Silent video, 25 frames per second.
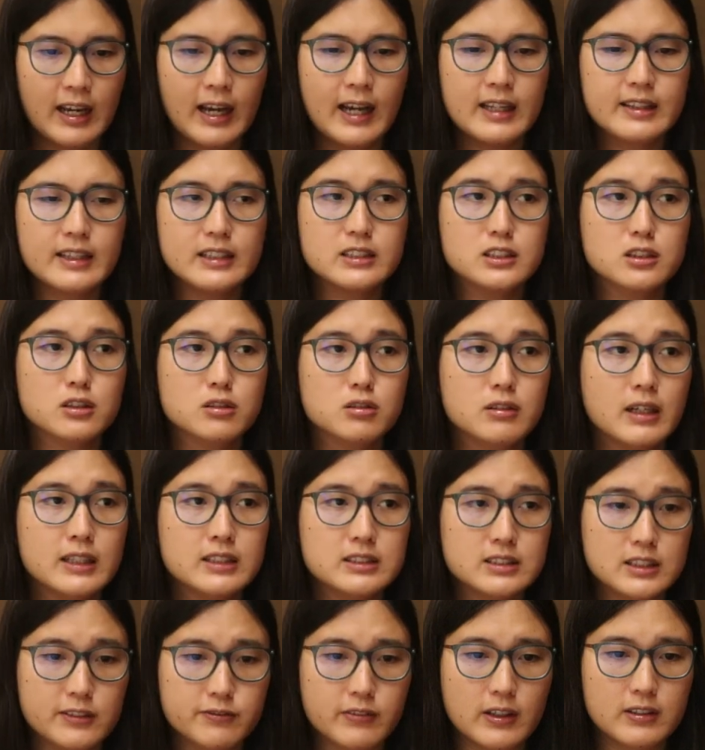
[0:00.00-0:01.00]
And this
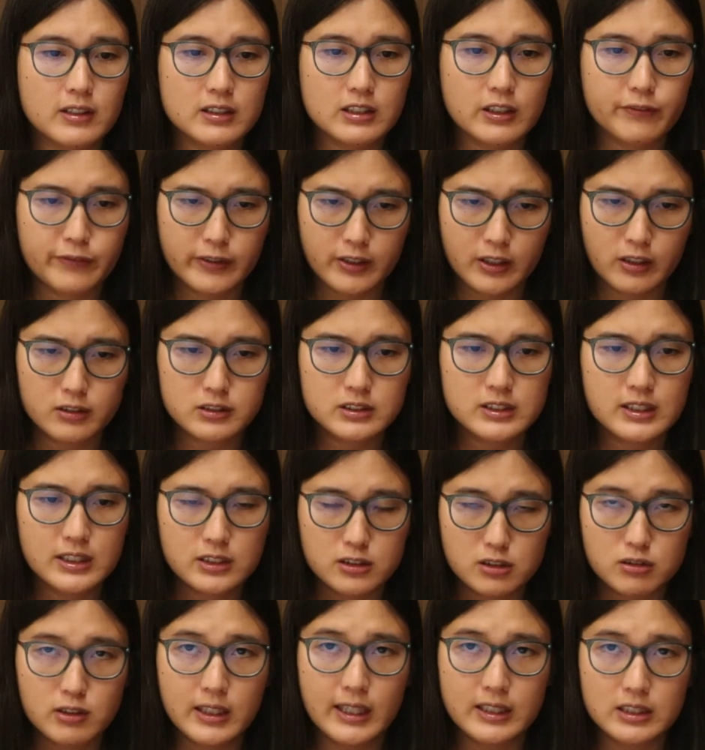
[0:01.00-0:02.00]
creates a very difficult
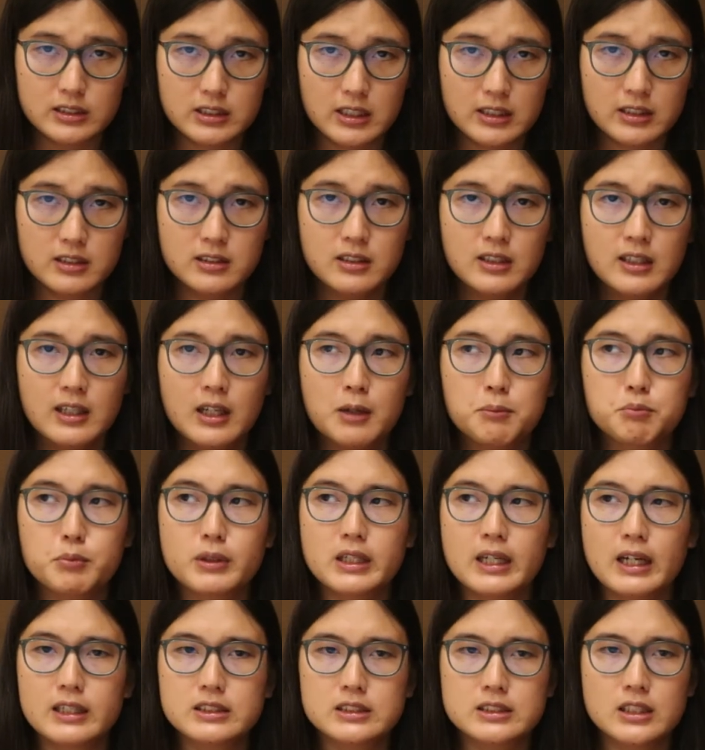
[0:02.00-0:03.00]
situation
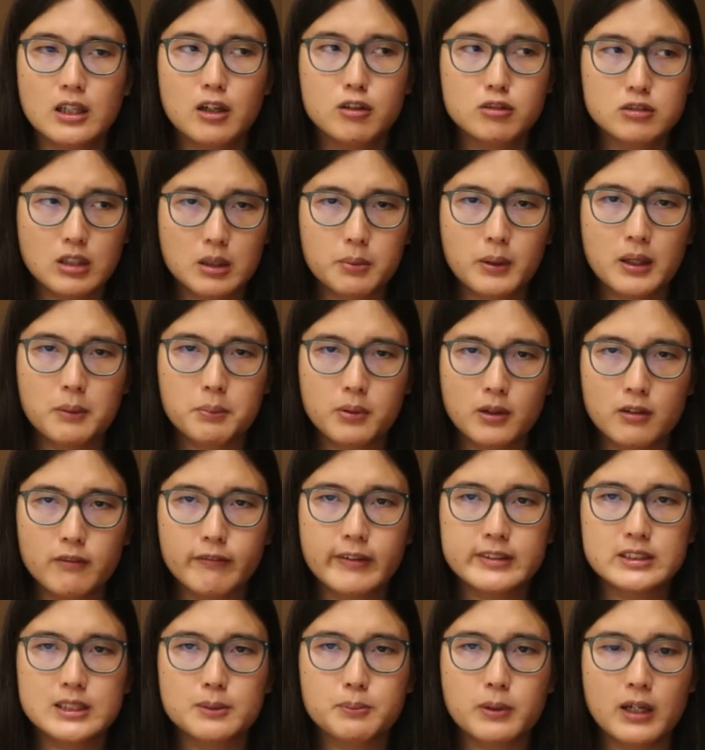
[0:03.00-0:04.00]
because the only people
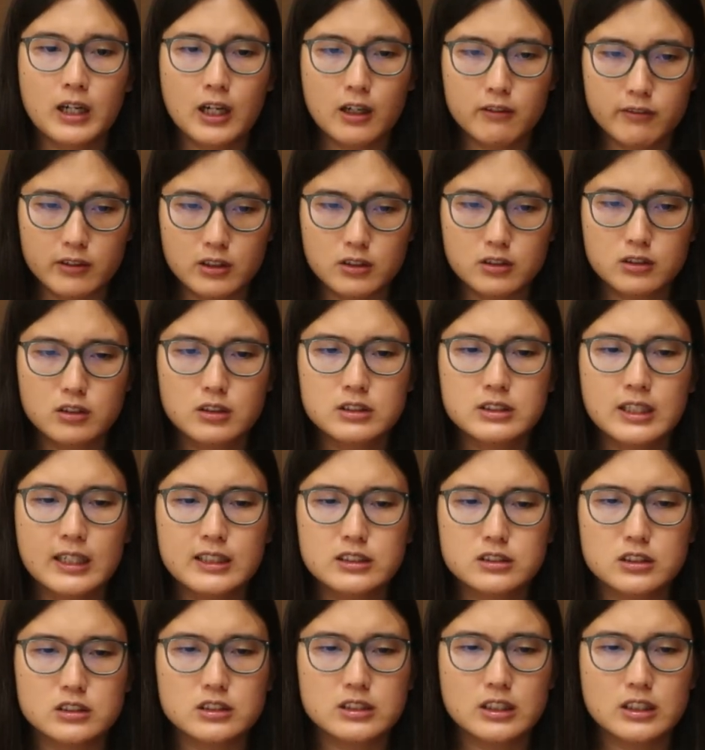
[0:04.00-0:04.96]
with the power to change the